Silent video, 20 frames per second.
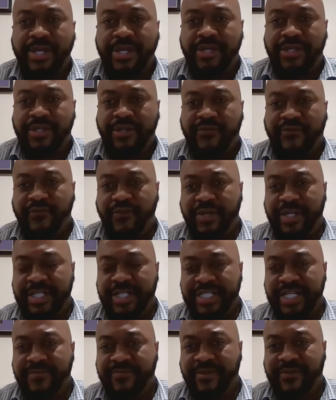So, for
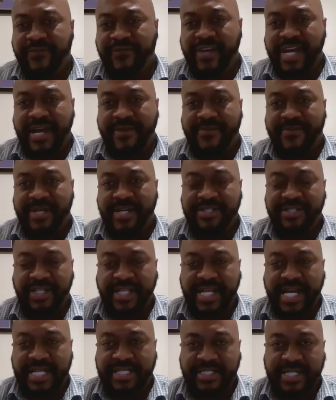example, if you have hundred
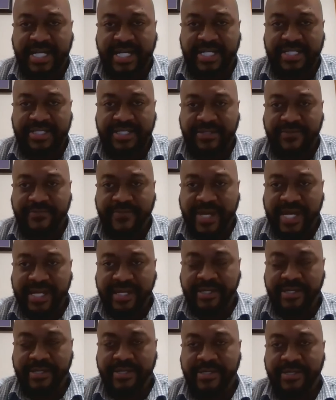thousand dollars in the
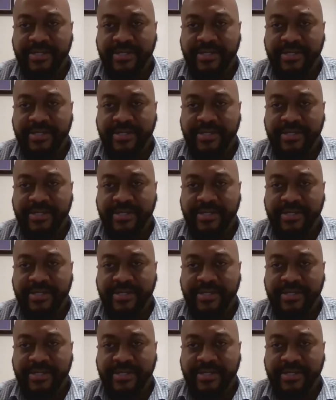bank,